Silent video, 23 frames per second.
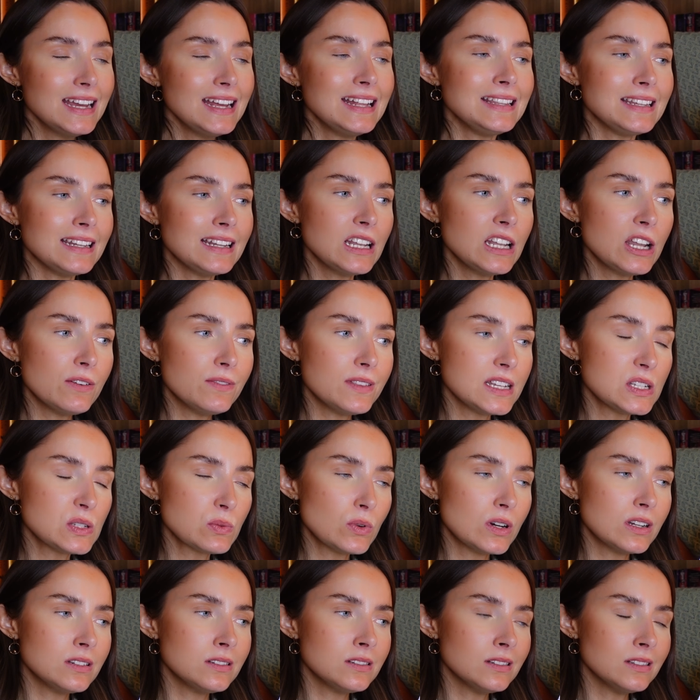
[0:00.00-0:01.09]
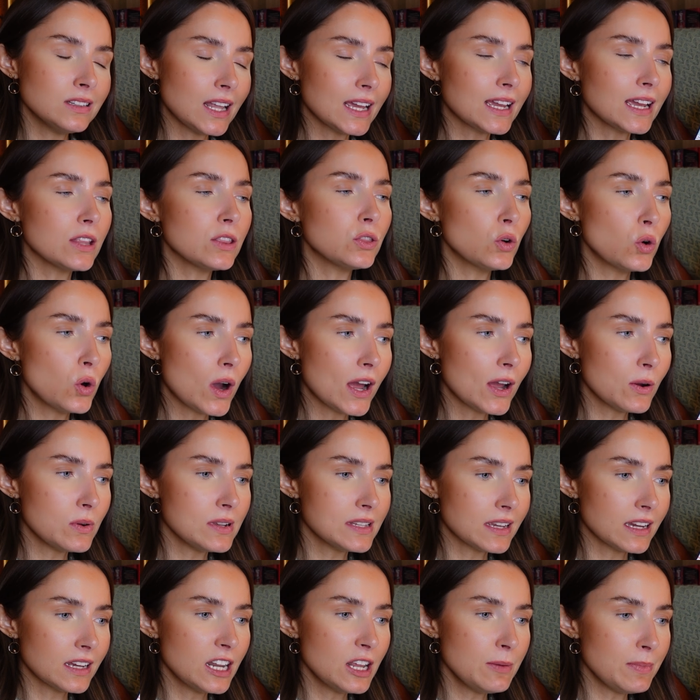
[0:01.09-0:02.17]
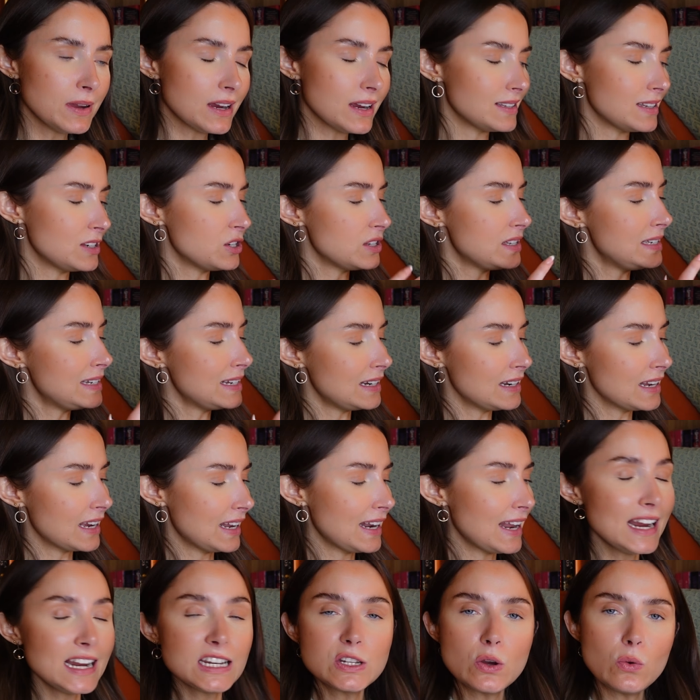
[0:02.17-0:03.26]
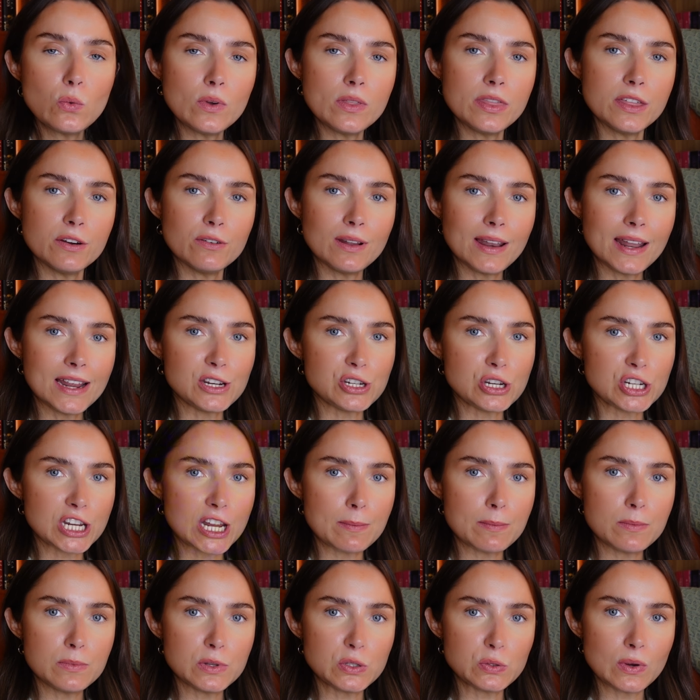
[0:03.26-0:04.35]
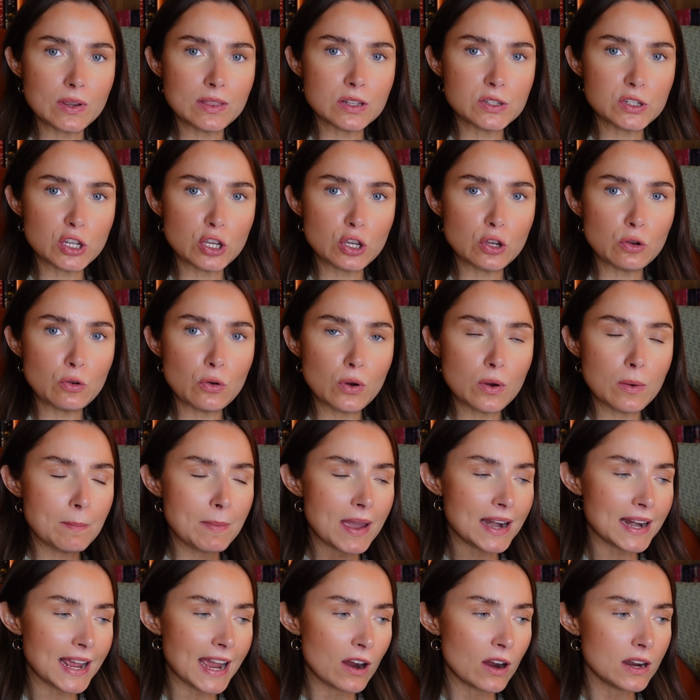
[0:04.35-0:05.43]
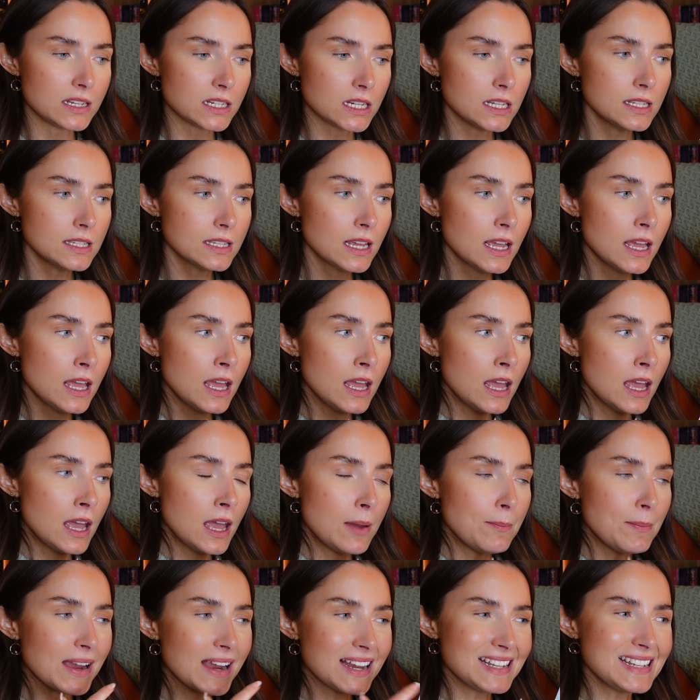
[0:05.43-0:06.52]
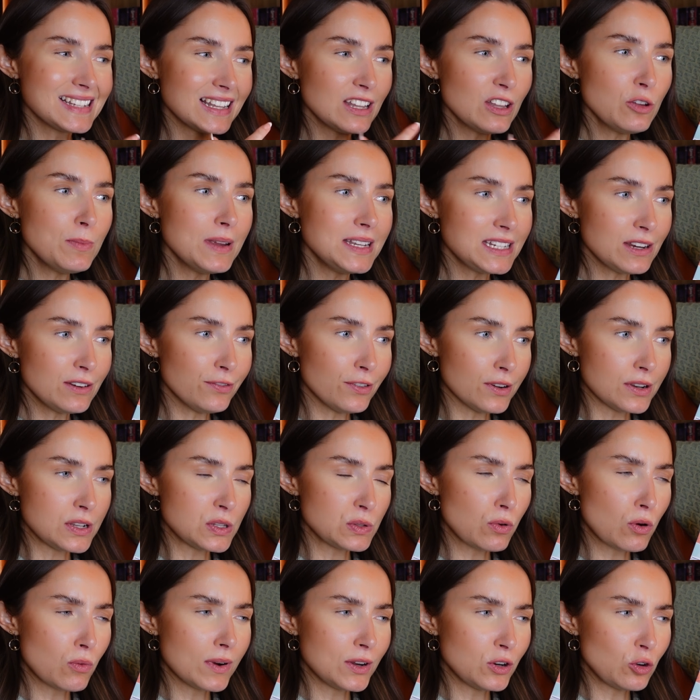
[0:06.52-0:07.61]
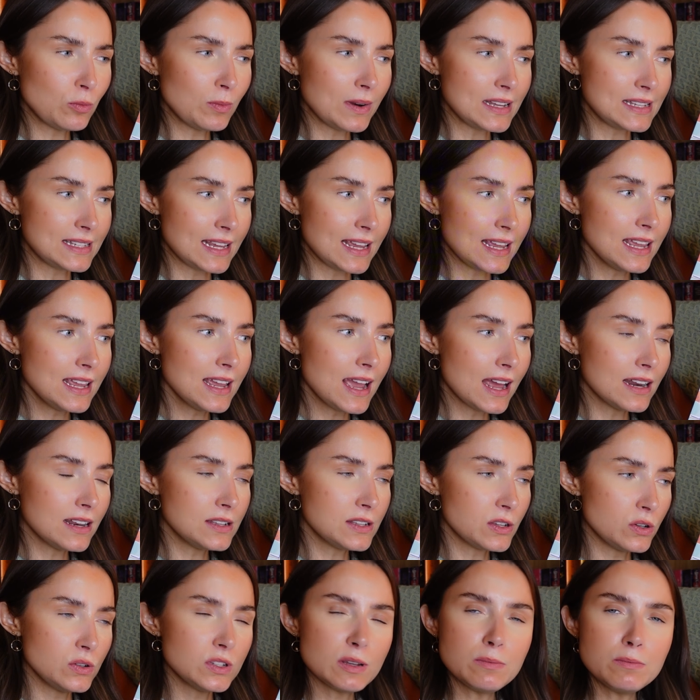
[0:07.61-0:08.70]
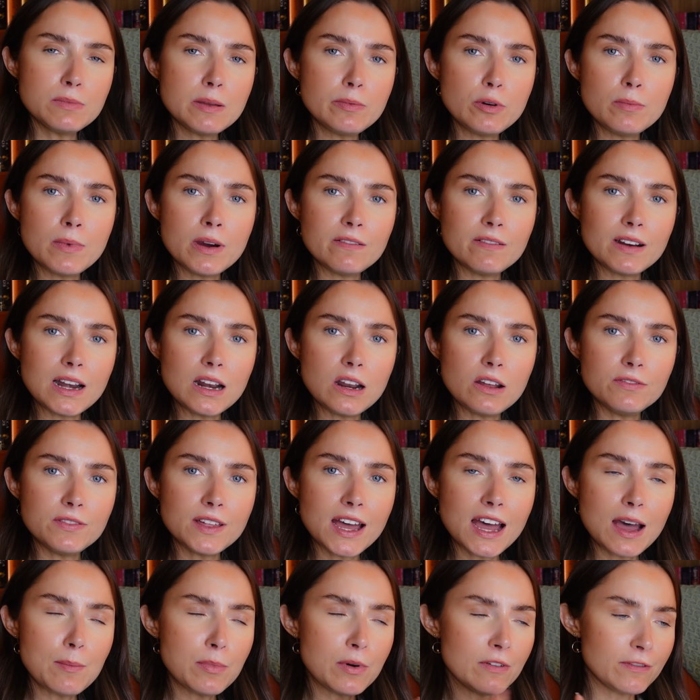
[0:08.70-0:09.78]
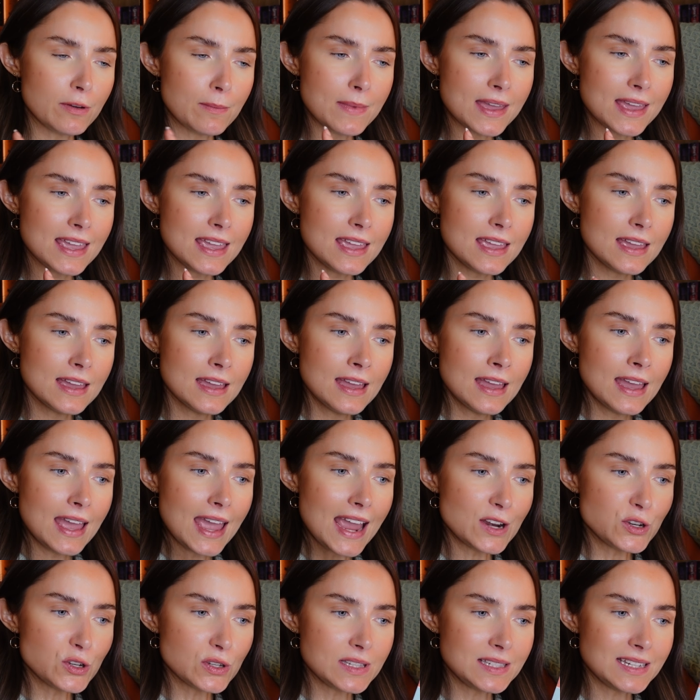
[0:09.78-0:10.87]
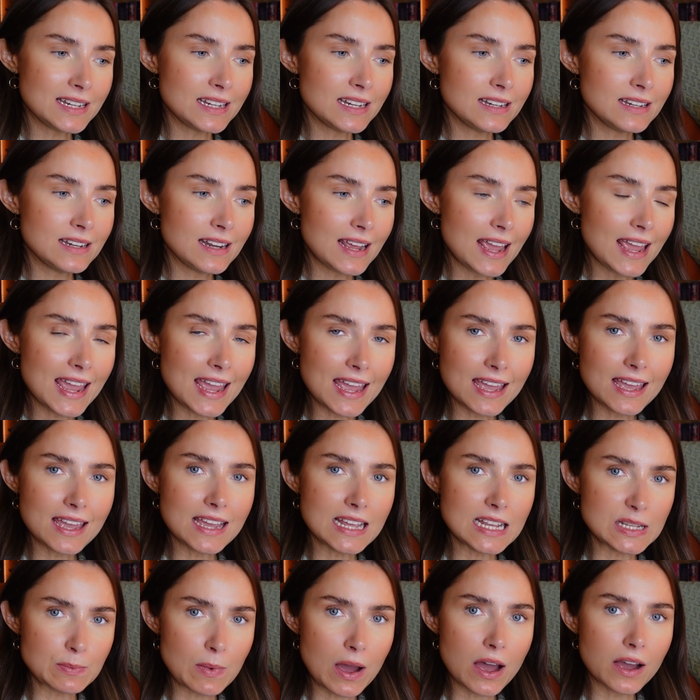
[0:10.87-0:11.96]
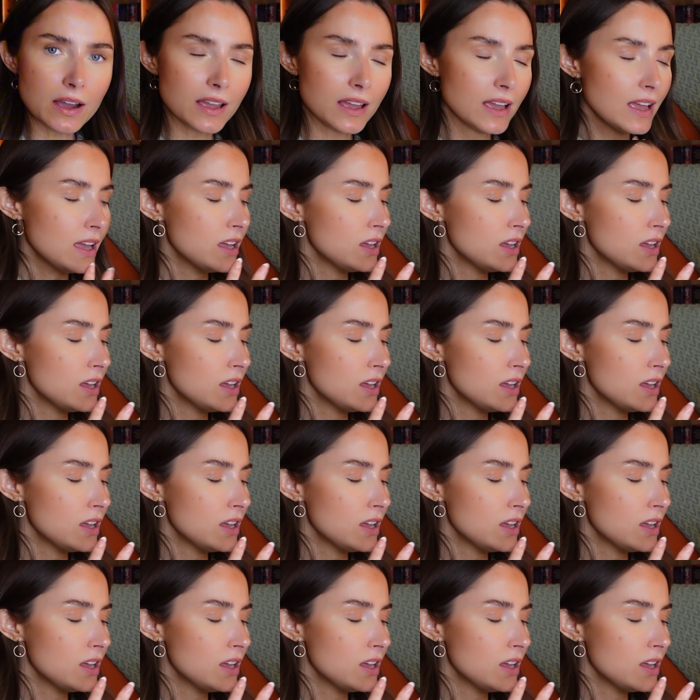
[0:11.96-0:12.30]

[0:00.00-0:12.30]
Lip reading: Didn't love this one like I thought I was gonna because it just didn't connect with the relationship between the two main characters, because it's a little bit different to what we normally see, and so some people might really love that, but for me, it just didn't hit its mark.